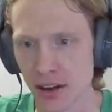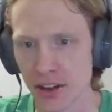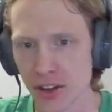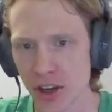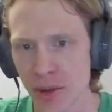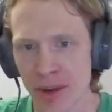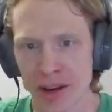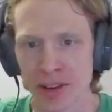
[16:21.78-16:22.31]
right, you'll
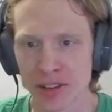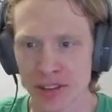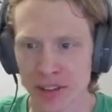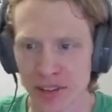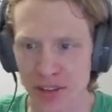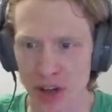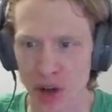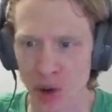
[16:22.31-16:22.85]
come out into
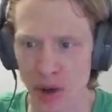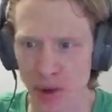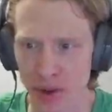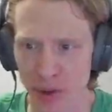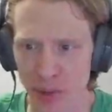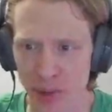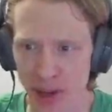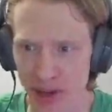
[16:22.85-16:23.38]
this hallway
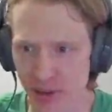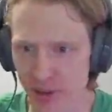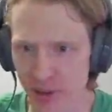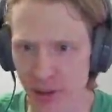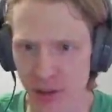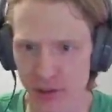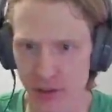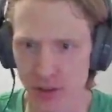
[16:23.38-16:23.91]
with the pit in
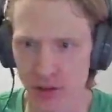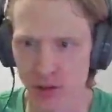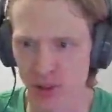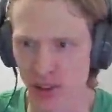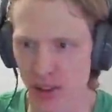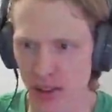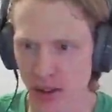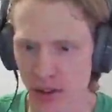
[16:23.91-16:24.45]
front of you.
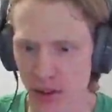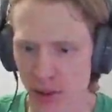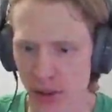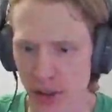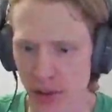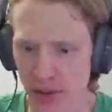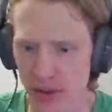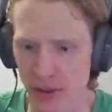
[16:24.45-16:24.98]
We're
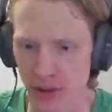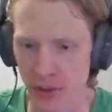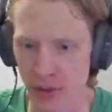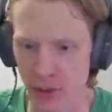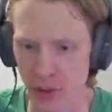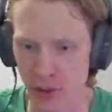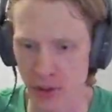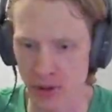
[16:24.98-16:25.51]
going
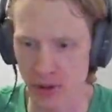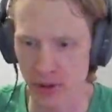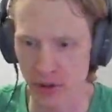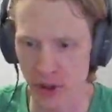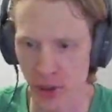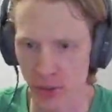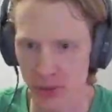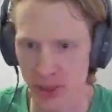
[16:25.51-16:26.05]
to
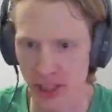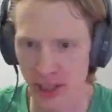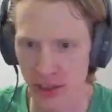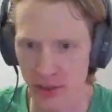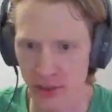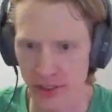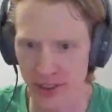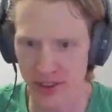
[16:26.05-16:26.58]
jump
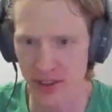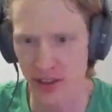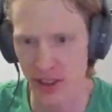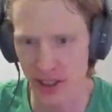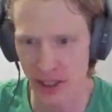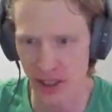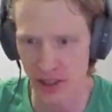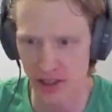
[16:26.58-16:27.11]
down. This is
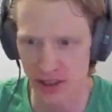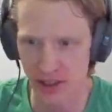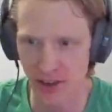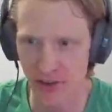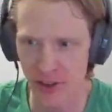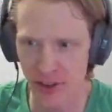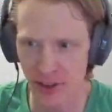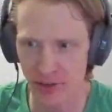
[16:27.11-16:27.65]
the
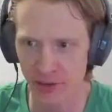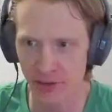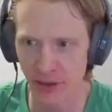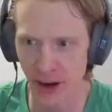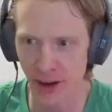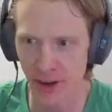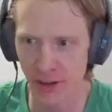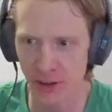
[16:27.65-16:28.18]
7th and
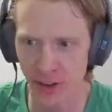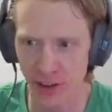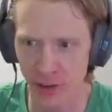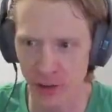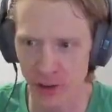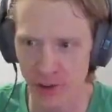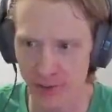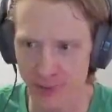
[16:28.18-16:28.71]
final
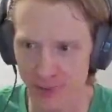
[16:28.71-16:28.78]
level.